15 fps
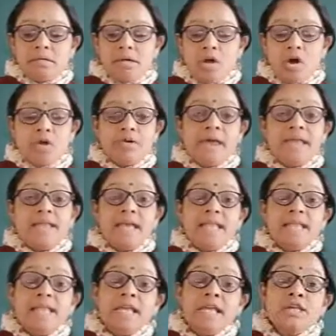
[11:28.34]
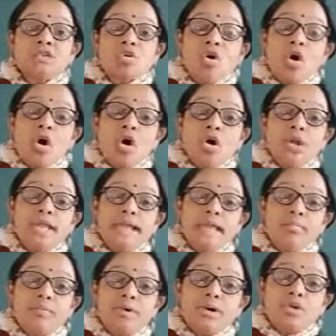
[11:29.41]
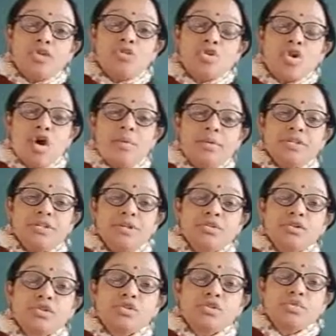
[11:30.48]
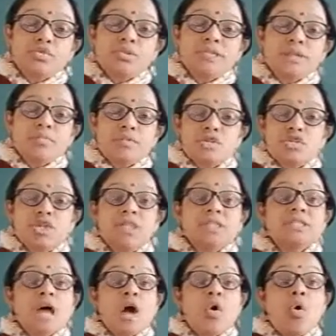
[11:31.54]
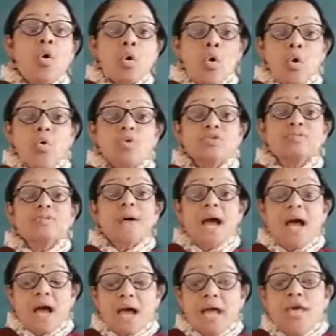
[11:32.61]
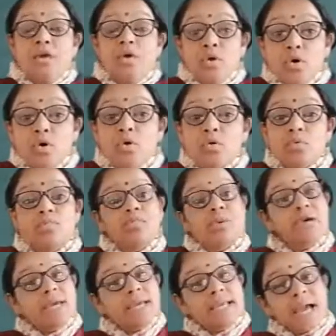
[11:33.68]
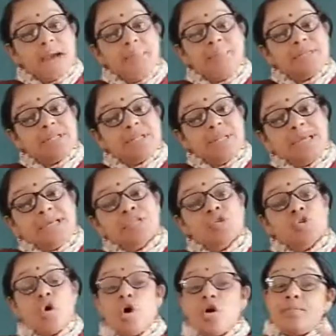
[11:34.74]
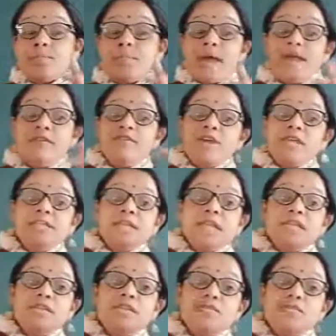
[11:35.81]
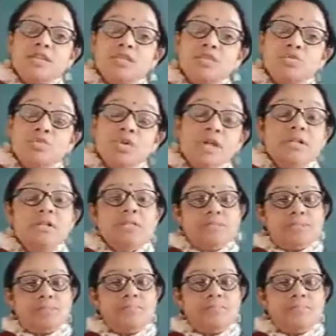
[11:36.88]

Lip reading: Alright, and these all labors, raw material, tools and machines are owned by whom? Capitalists or private individuals.